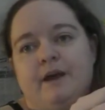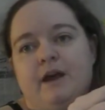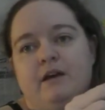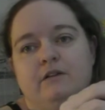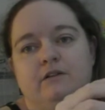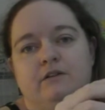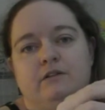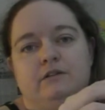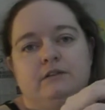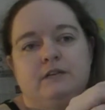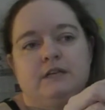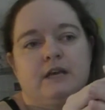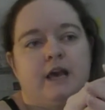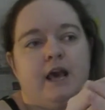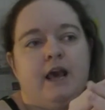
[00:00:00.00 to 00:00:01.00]
uncle
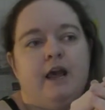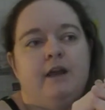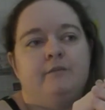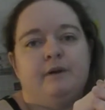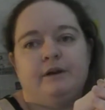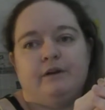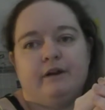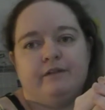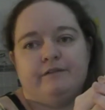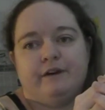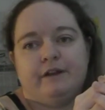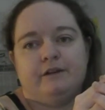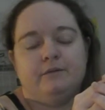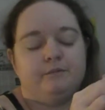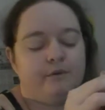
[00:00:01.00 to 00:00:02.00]
and my
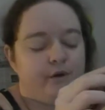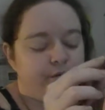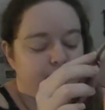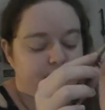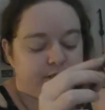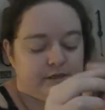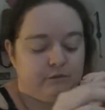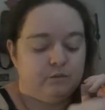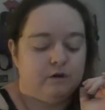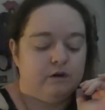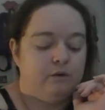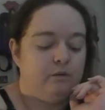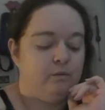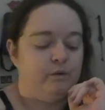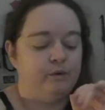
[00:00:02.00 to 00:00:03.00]
grandfather both did
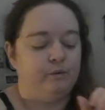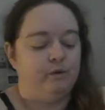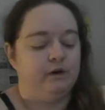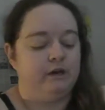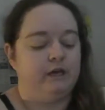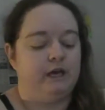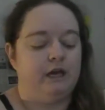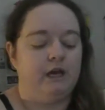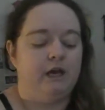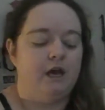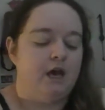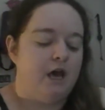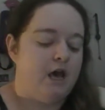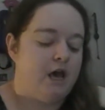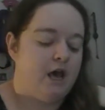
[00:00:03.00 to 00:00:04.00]
woodworking,
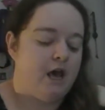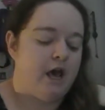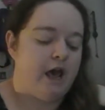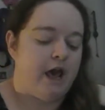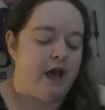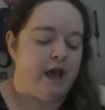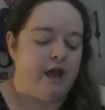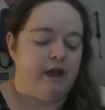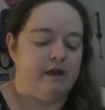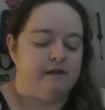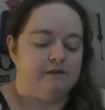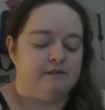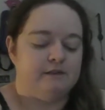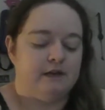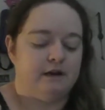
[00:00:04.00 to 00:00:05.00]

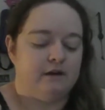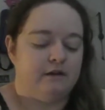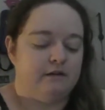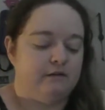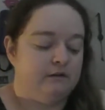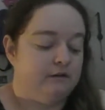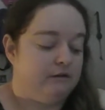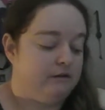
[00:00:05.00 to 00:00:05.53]
and